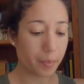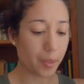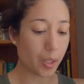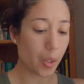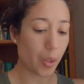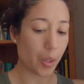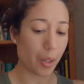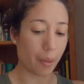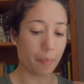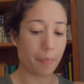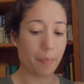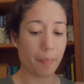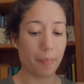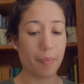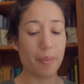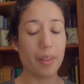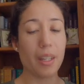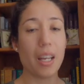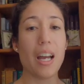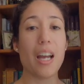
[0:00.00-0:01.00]
Okay.
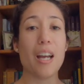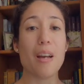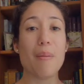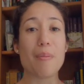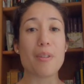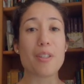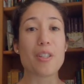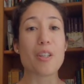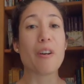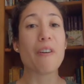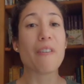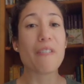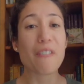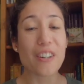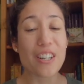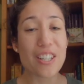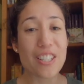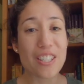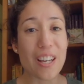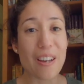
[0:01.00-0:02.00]
So
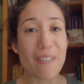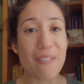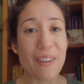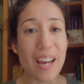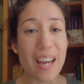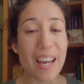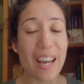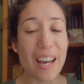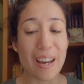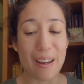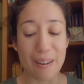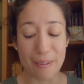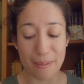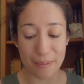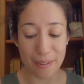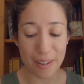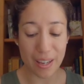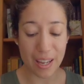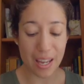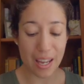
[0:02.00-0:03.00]
first off, I
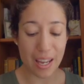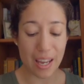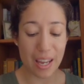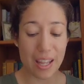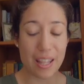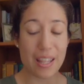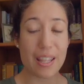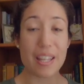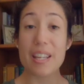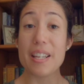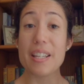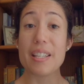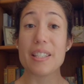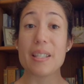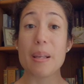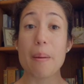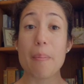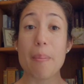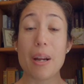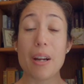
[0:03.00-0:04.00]
have
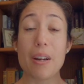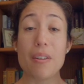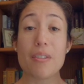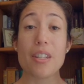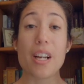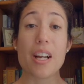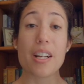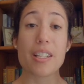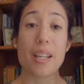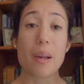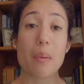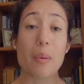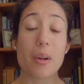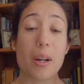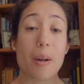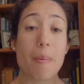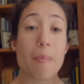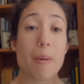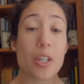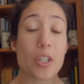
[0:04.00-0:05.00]
this pair of socks that were
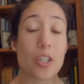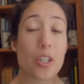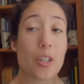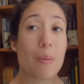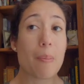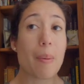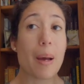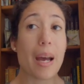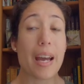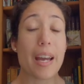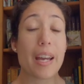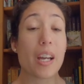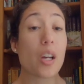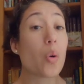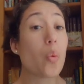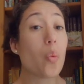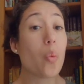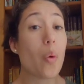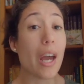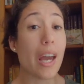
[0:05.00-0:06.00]
commissioned by
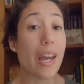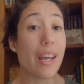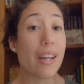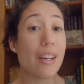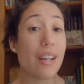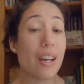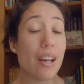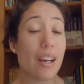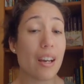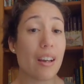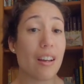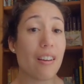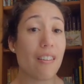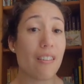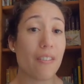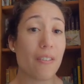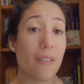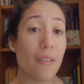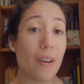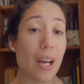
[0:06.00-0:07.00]
Gwen
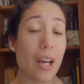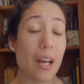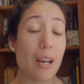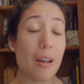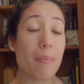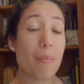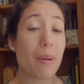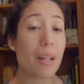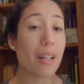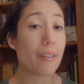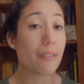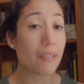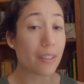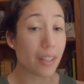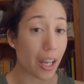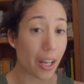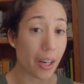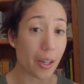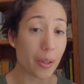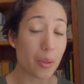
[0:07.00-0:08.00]
of
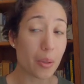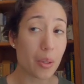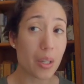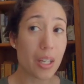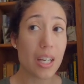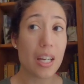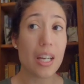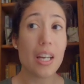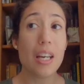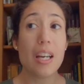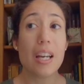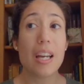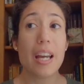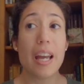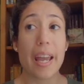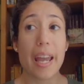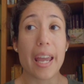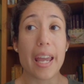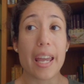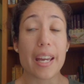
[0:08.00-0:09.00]
Filato.
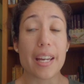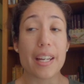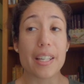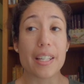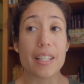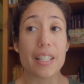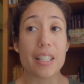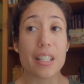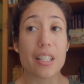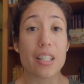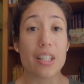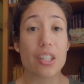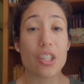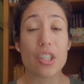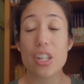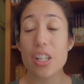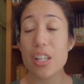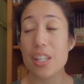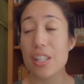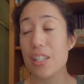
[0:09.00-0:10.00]
And
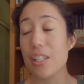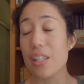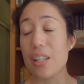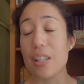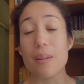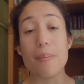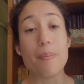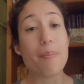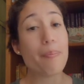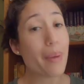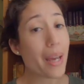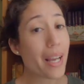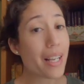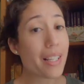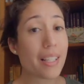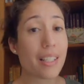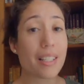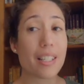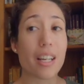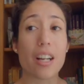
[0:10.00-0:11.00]
she is an
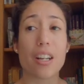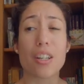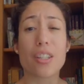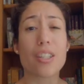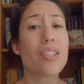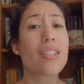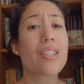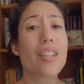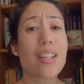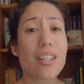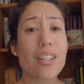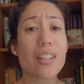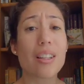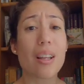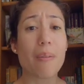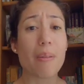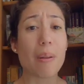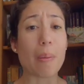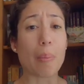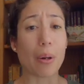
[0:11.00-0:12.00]
amazing dyer. She's such a
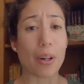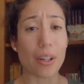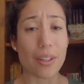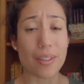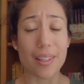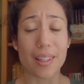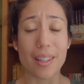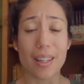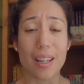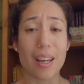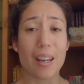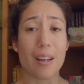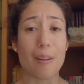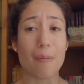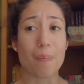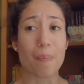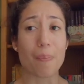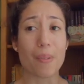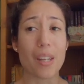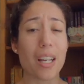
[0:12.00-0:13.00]
lovely person.
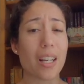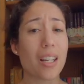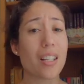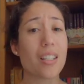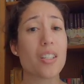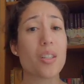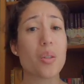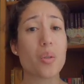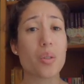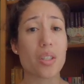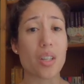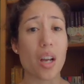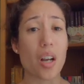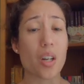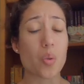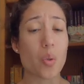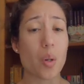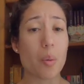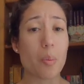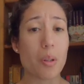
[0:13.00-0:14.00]
I got to do a
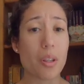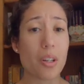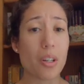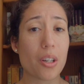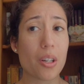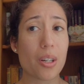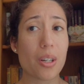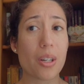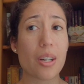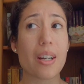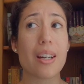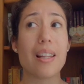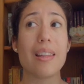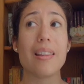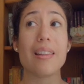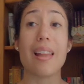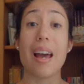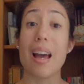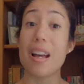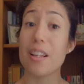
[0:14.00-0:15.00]
sock swap with her
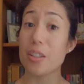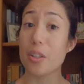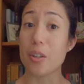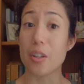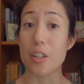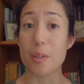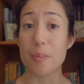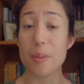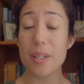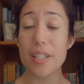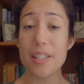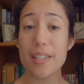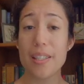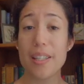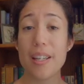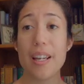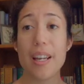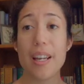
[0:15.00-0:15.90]
last Christmas.